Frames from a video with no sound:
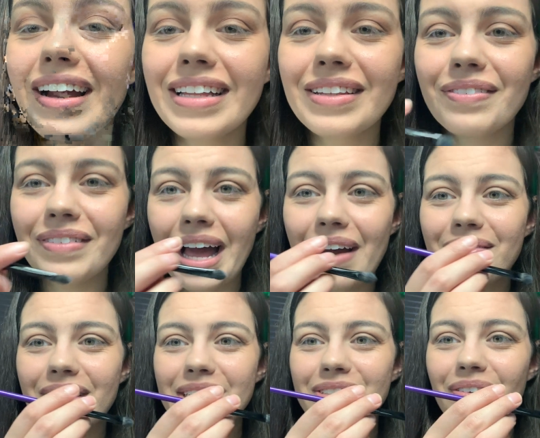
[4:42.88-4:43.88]
got the flat
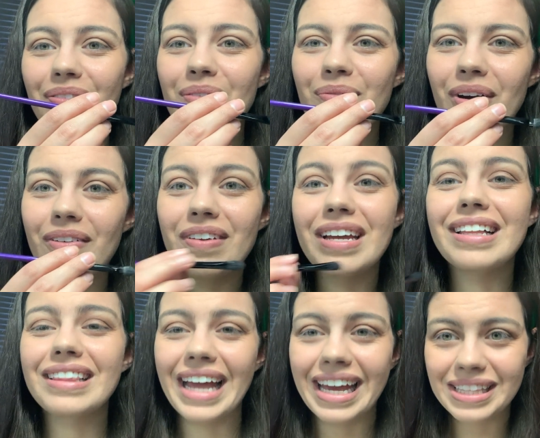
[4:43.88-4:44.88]
brush from the Morphe
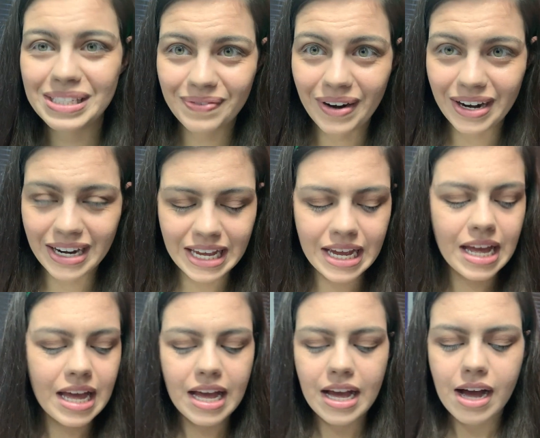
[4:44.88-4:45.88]
Glance Party,
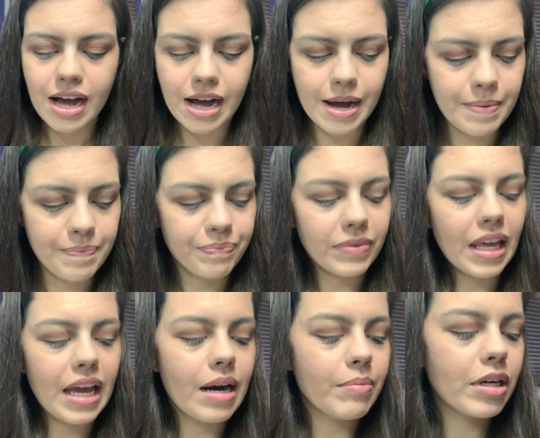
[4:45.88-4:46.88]
and
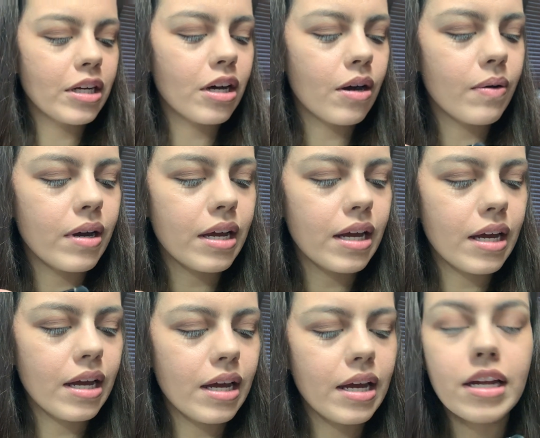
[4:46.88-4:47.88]
I'm gonna go
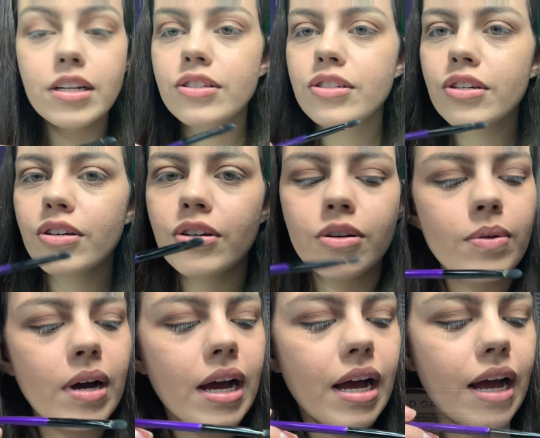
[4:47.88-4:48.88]
into
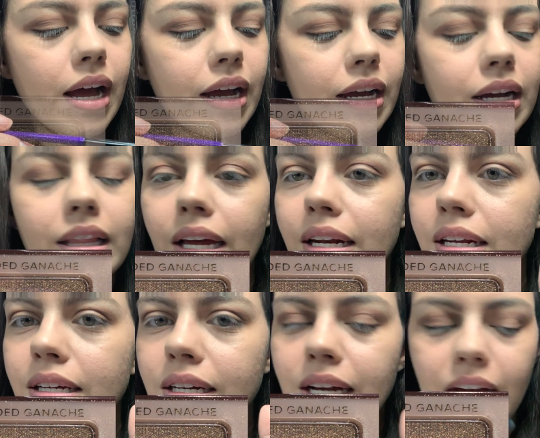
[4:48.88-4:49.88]
Glided
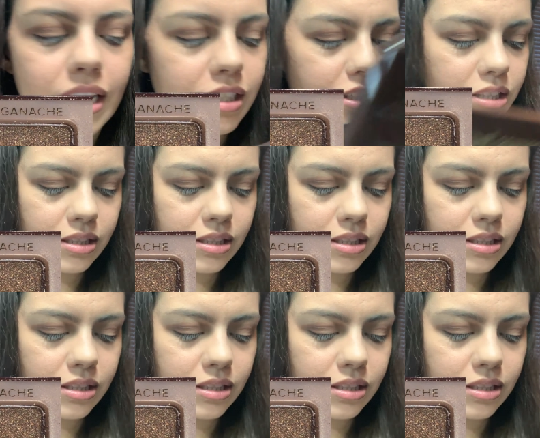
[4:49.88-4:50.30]
Ganache.